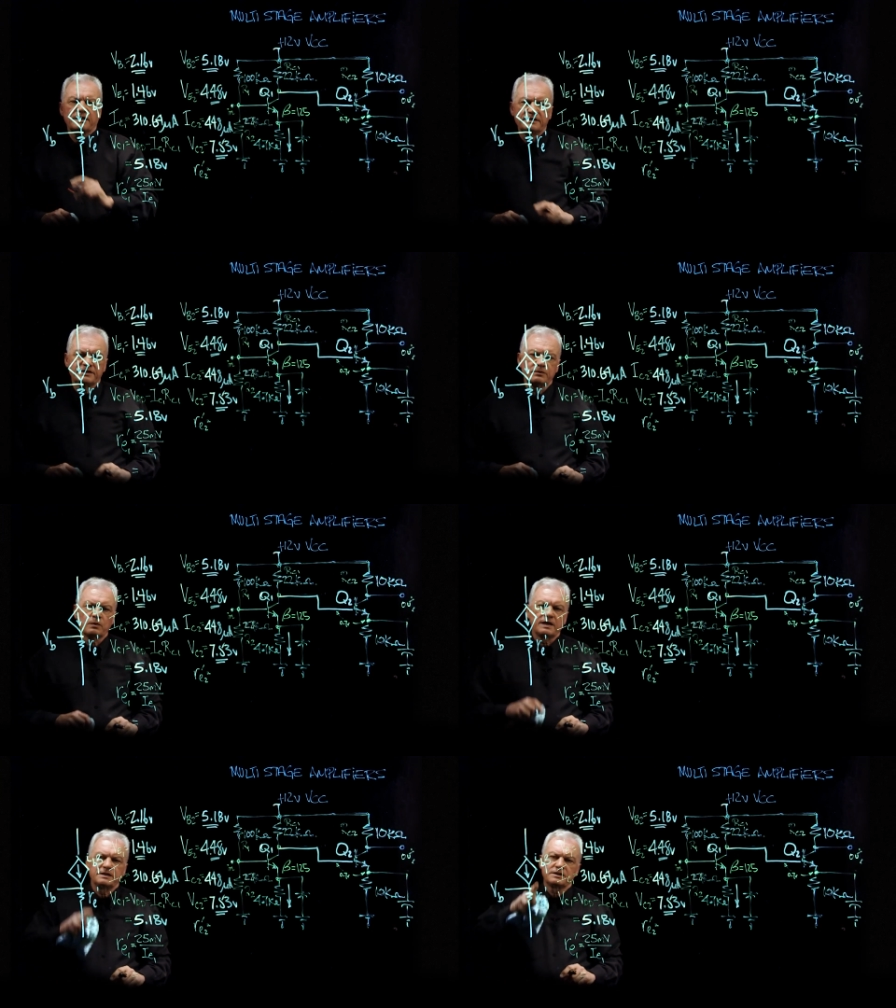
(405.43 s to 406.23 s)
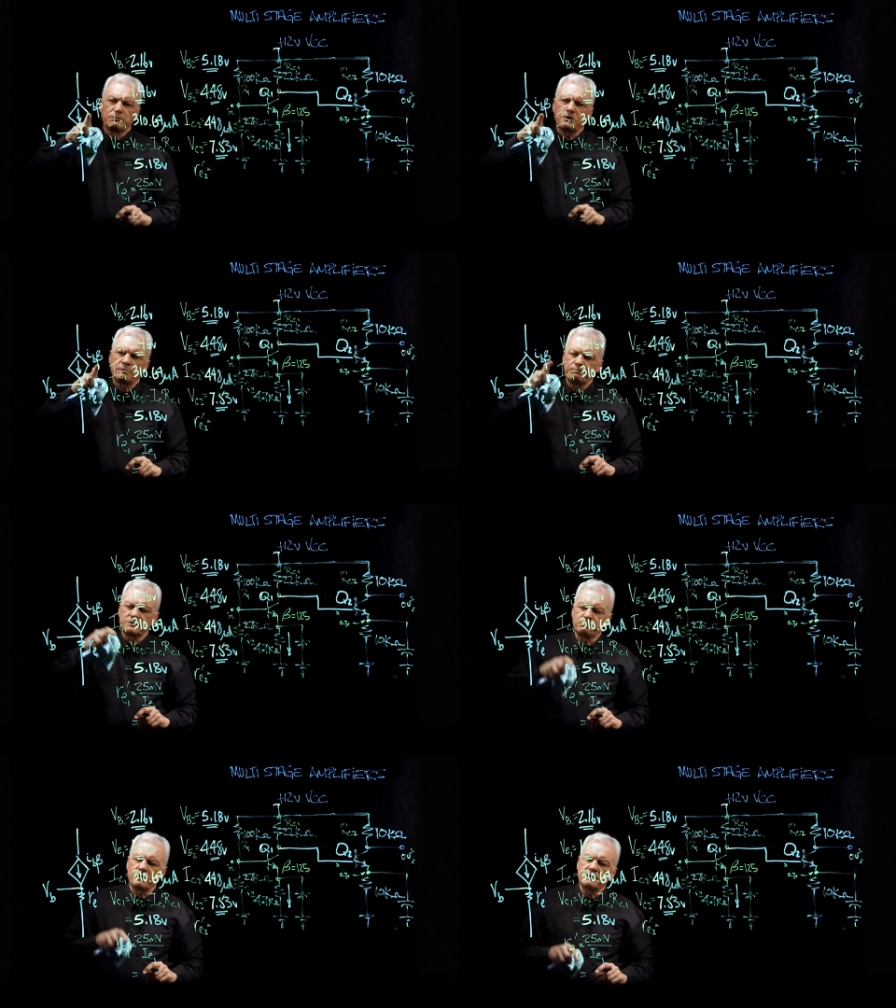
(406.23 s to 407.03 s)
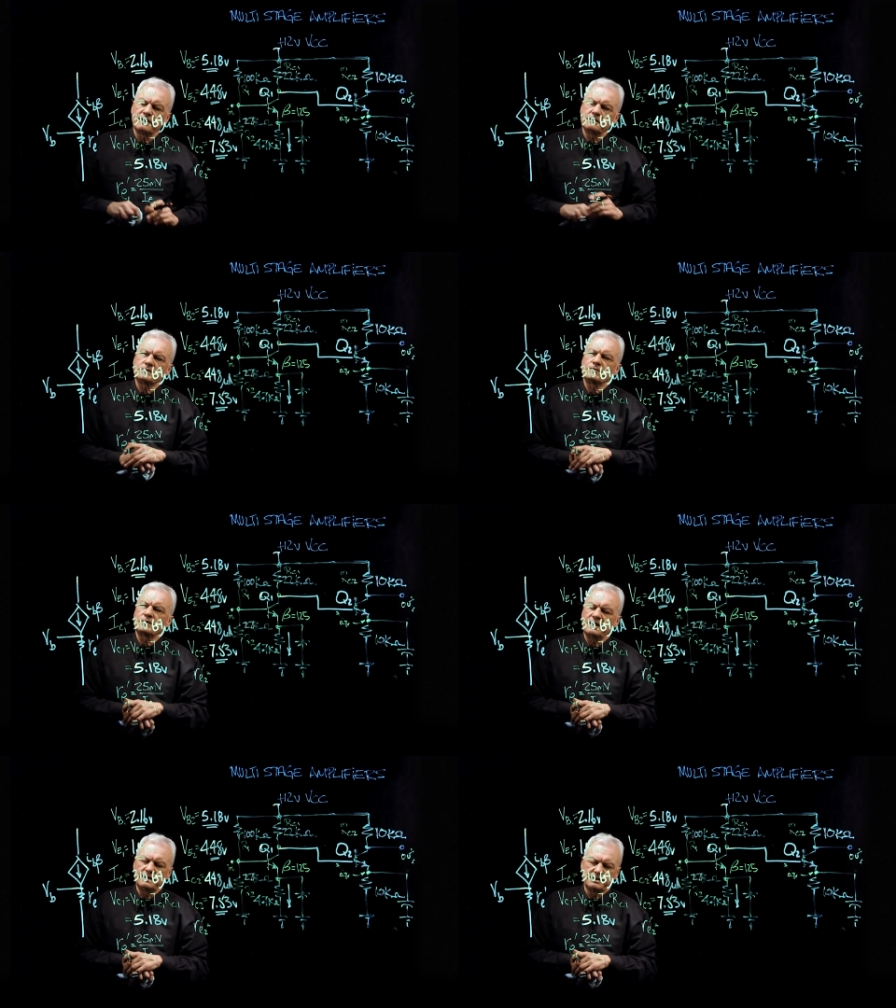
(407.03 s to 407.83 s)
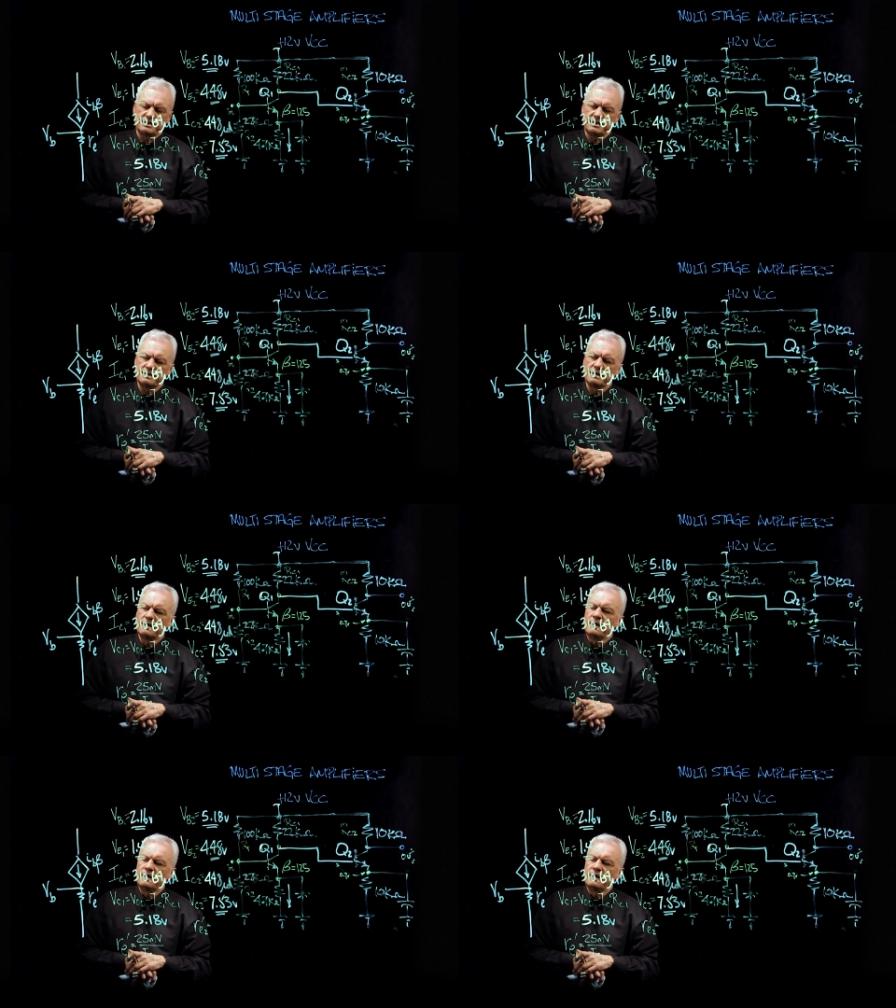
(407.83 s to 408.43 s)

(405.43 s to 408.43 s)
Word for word: ACY, small, small letters for AC.